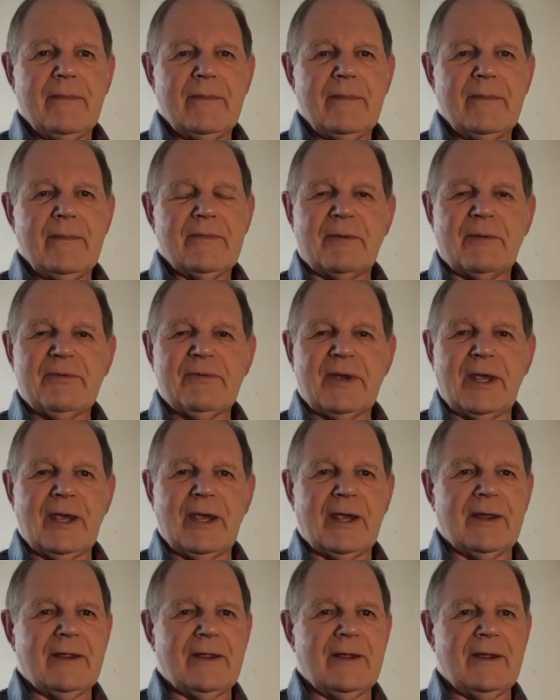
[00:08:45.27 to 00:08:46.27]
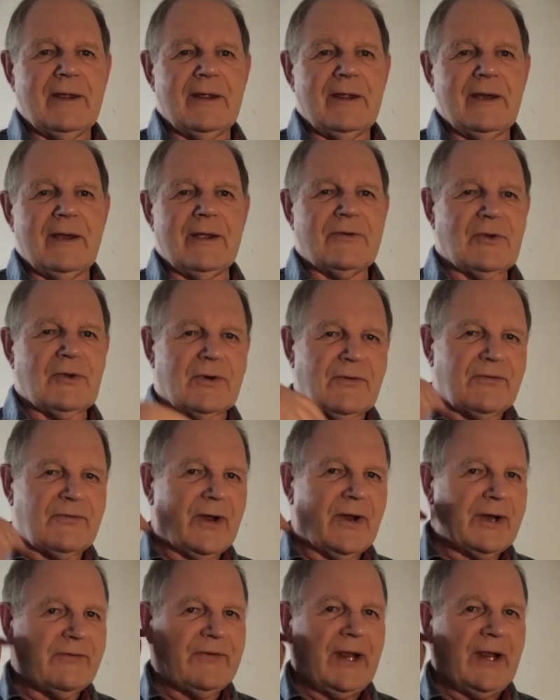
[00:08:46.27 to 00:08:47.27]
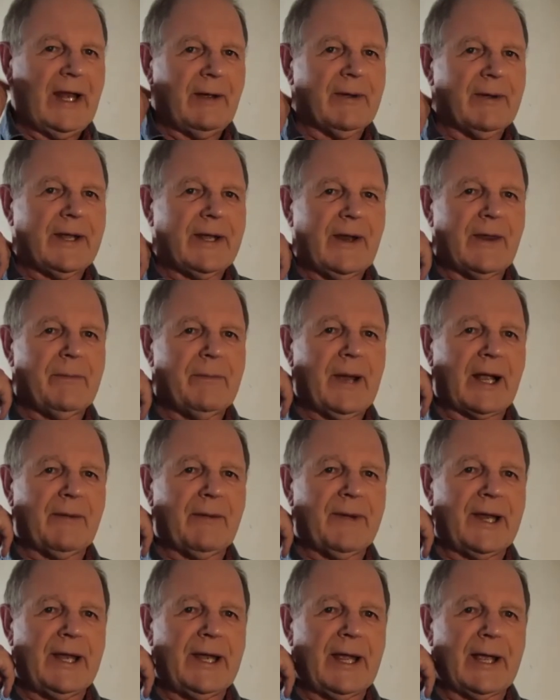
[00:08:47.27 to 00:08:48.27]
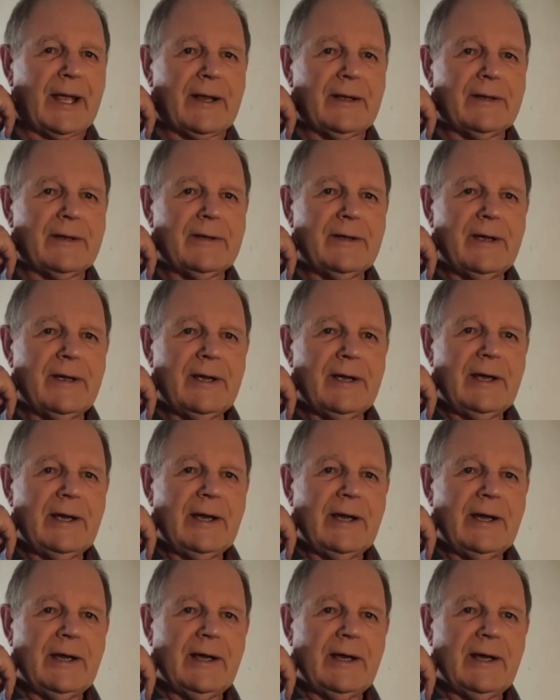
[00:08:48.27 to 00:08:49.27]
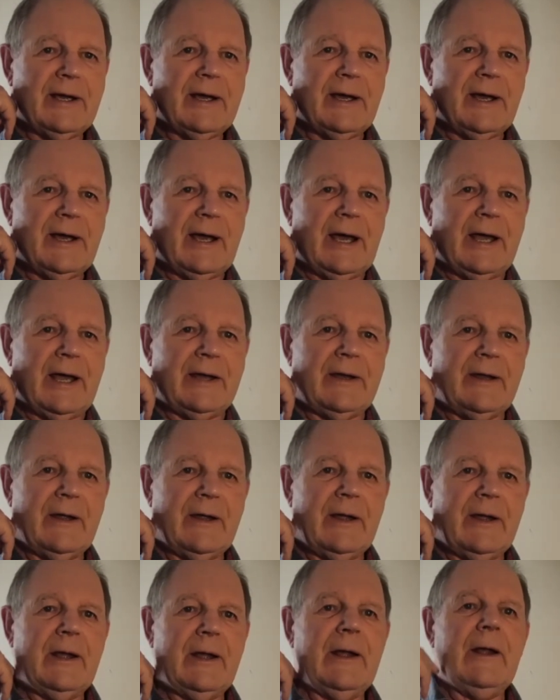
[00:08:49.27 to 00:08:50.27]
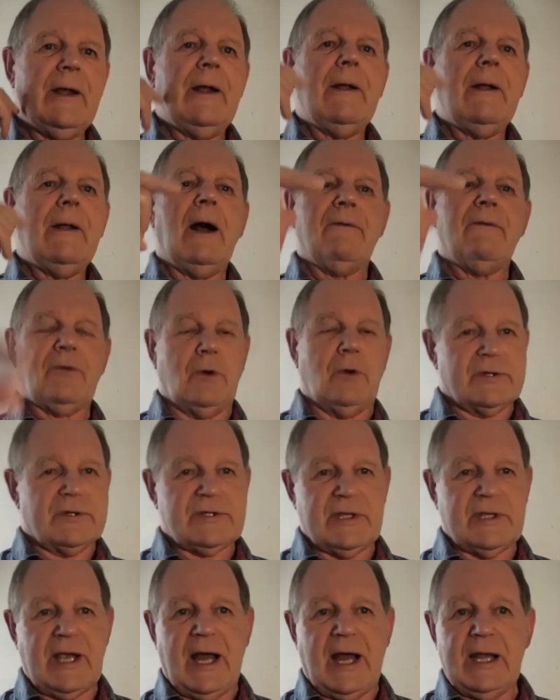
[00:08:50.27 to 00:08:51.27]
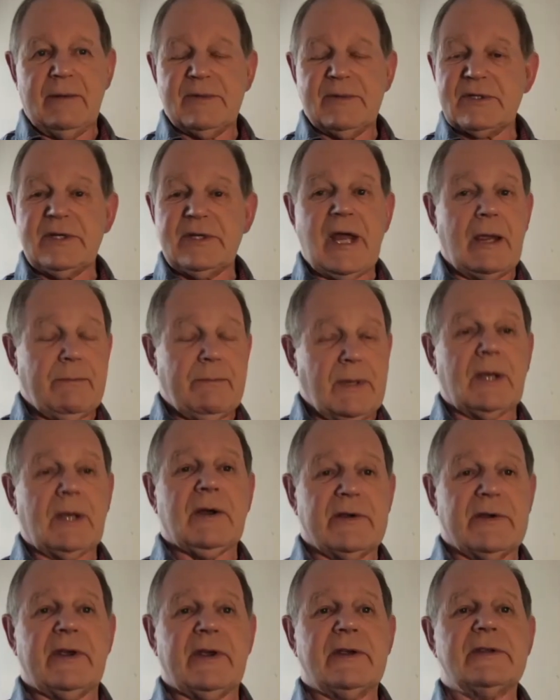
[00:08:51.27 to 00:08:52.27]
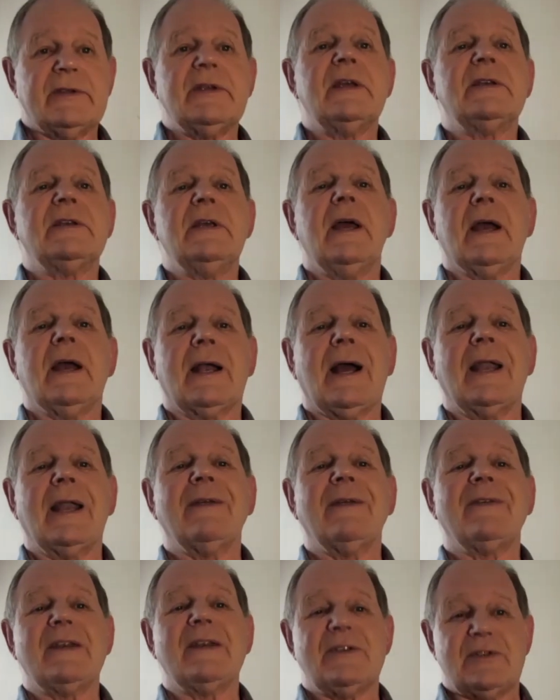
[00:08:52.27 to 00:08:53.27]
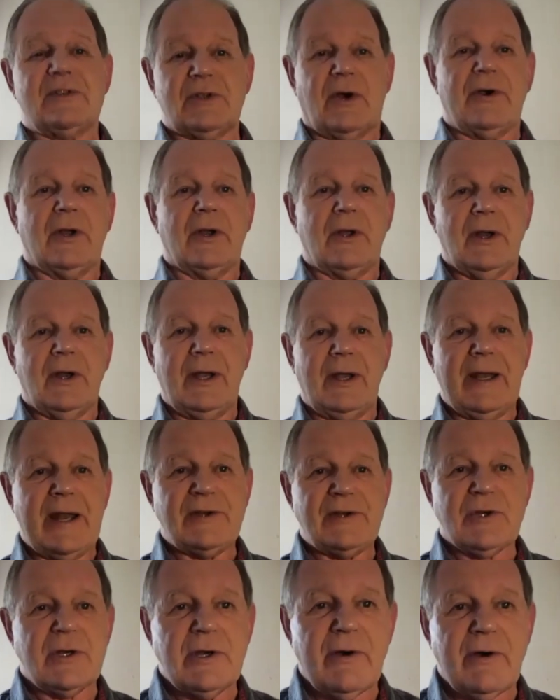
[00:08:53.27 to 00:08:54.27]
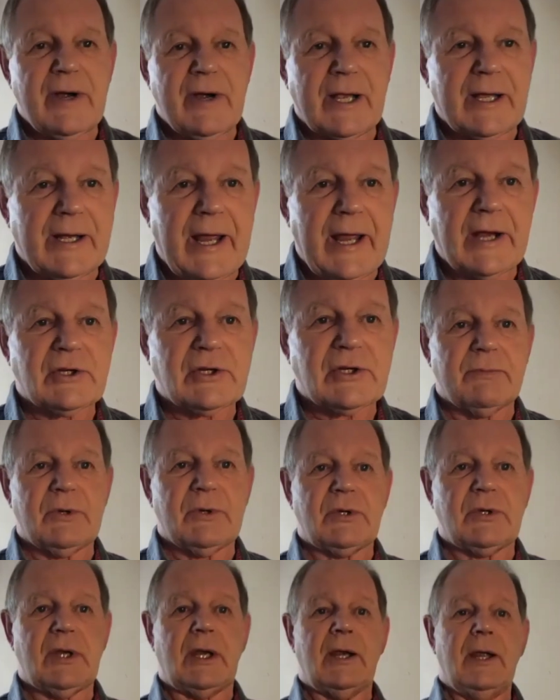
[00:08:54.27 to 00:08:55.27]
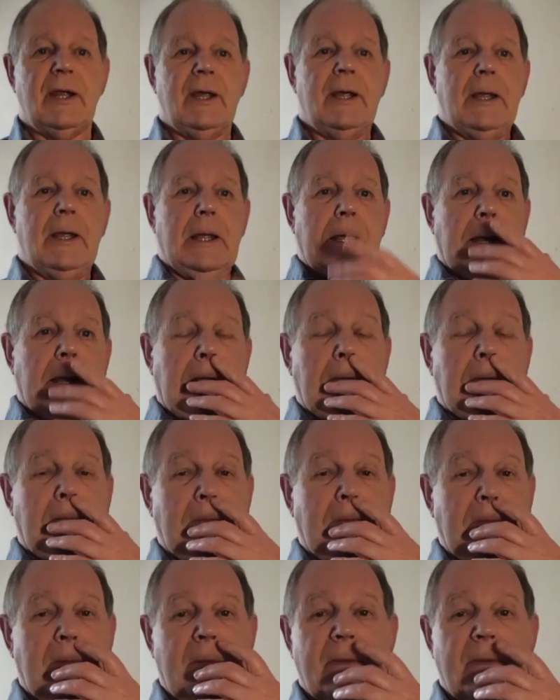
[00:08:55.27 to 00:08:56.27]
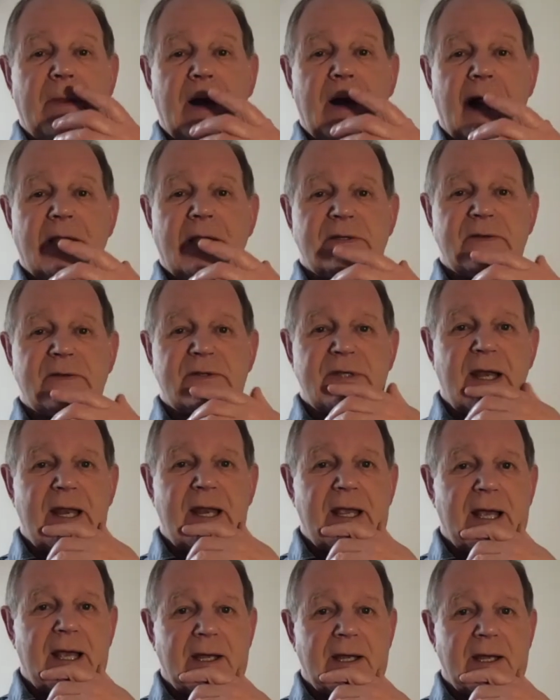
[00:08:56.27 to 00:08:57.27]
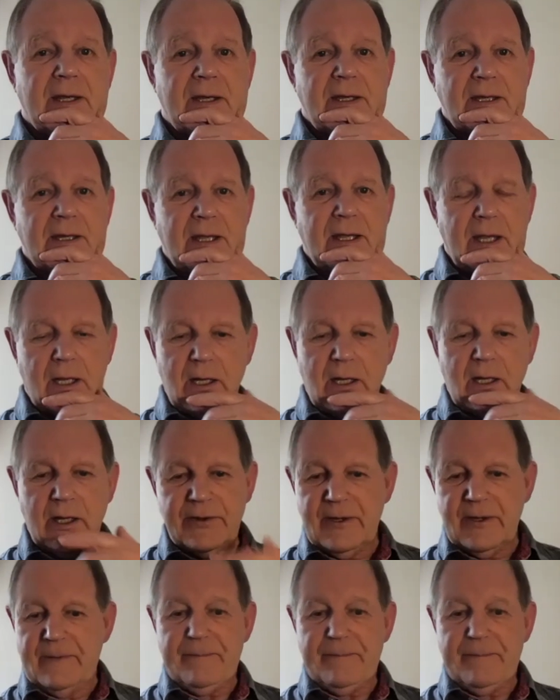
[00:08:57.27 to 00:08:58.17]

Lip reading: So I'm thinking, a sort of funny feeling went up the back of my neck. And of course the island was named because there was this a kind of historical legendary connection between the Isles of Scilly and King Arthur.